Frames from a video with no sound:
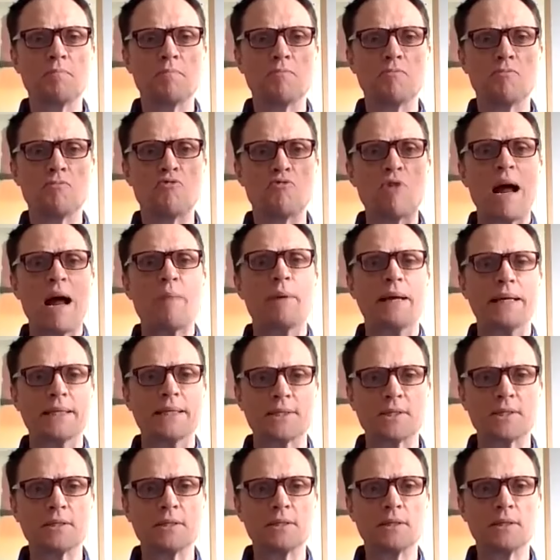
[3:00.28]
rabbit
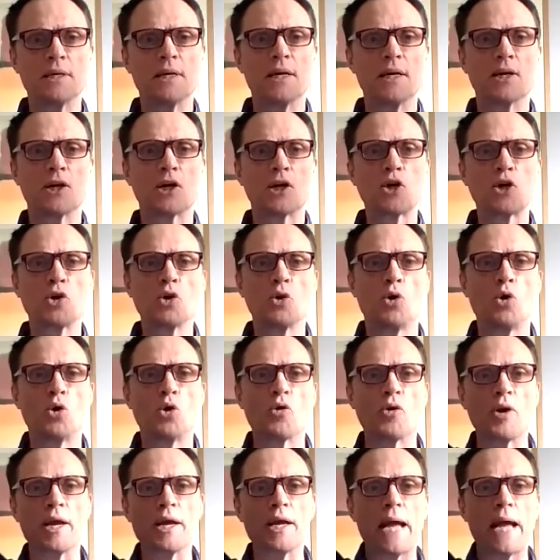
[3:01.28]

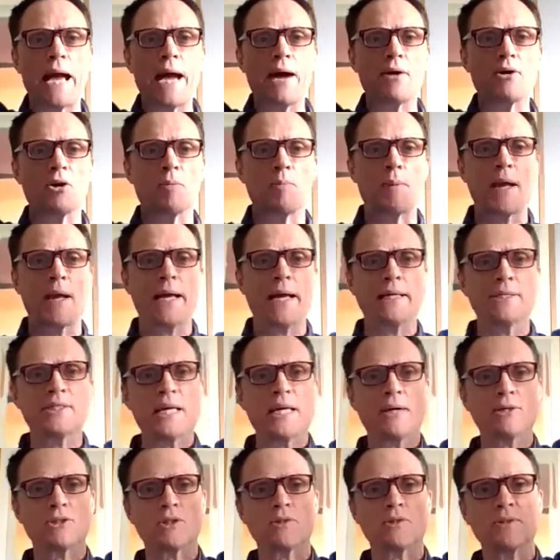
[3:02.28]
clawing aeroplanes
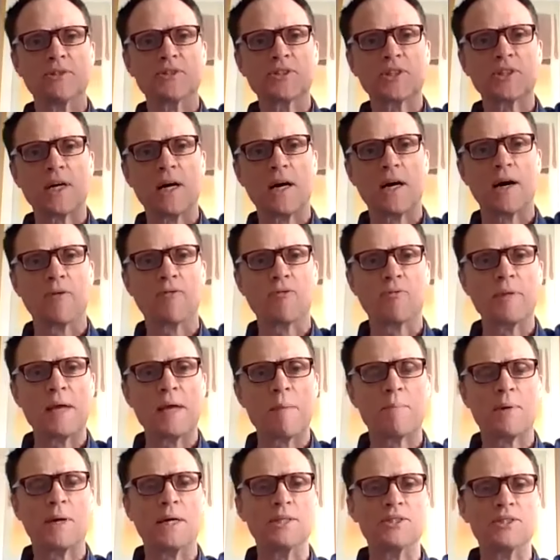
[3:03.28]
out of the sky from the
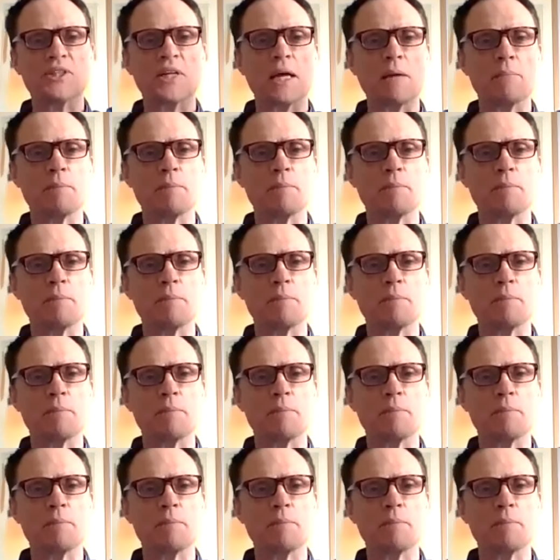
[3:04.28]
Empire State